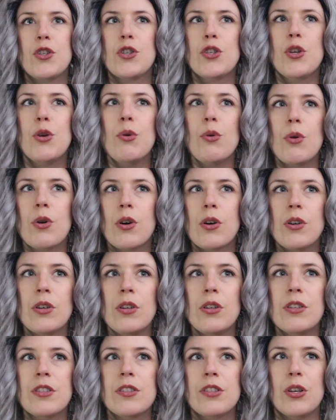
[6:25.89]
two
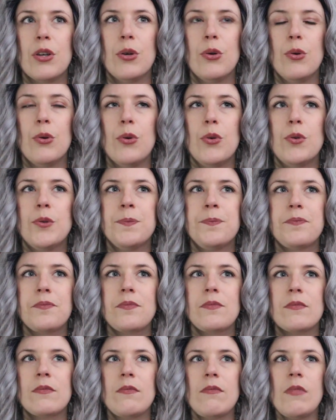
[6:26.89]
girls who
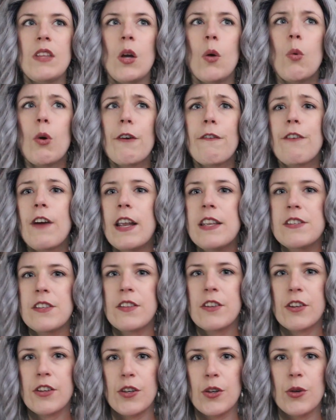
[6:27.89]
were friends
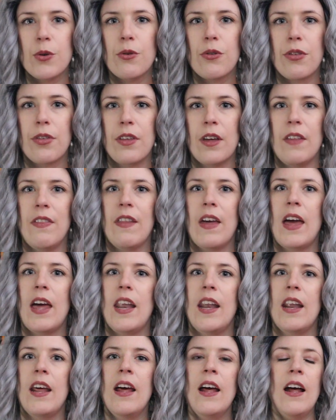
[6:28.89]
in their youth and
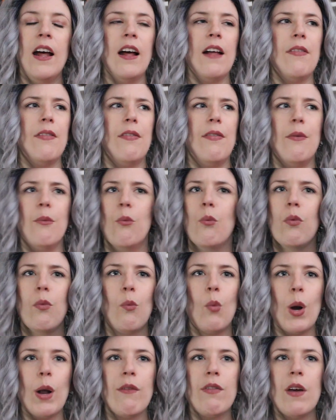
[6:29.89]
then
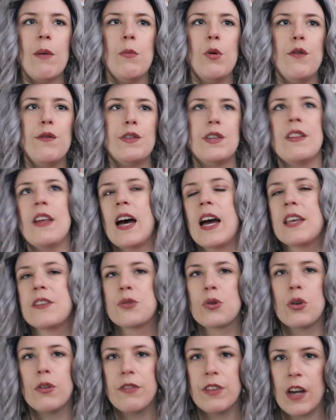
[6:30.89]
one of them moves to the high
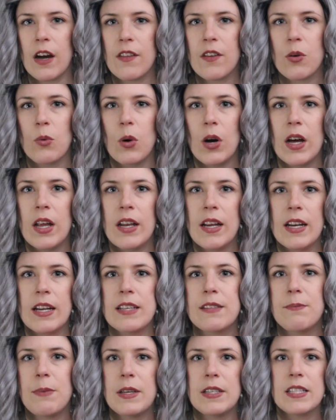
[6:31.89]
school of the other one and
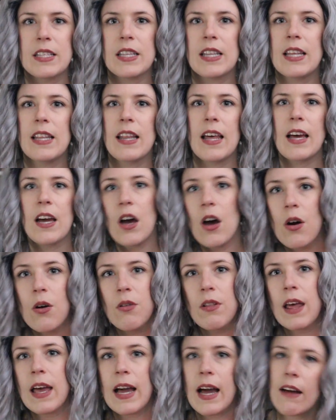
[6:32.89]
it's basically like
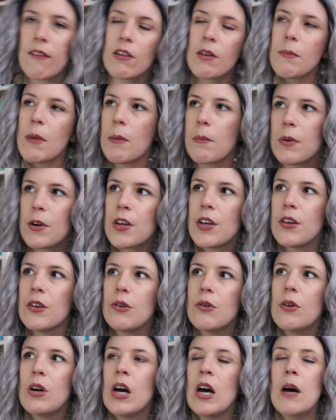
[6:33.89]
oh like i remember
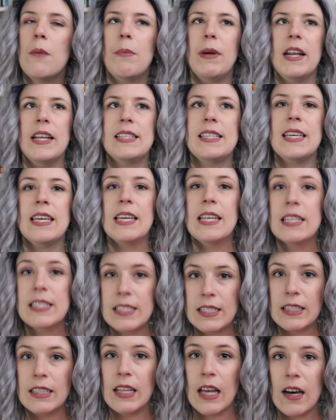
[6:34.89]
you but it's
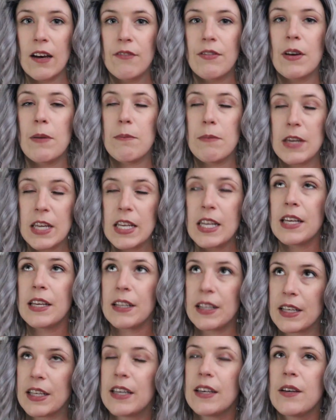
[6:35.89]
insta love
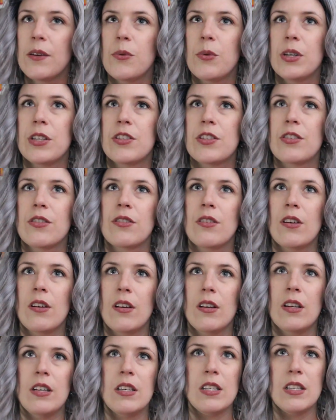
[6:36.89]
immediately which
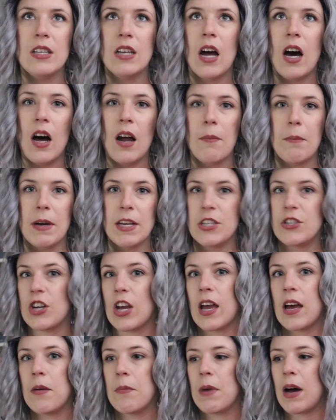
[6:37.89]
is not my
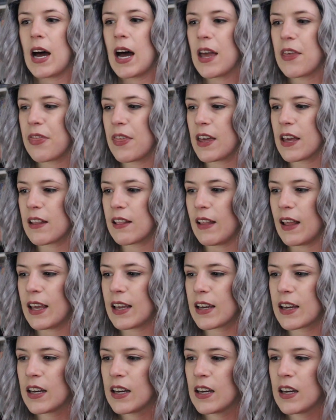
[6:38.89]
jam i think
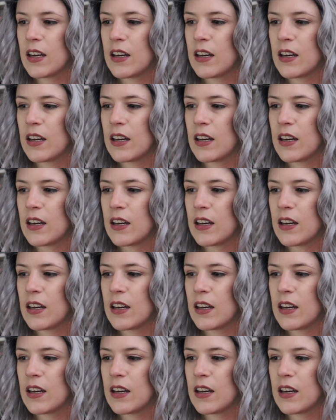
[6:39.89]
like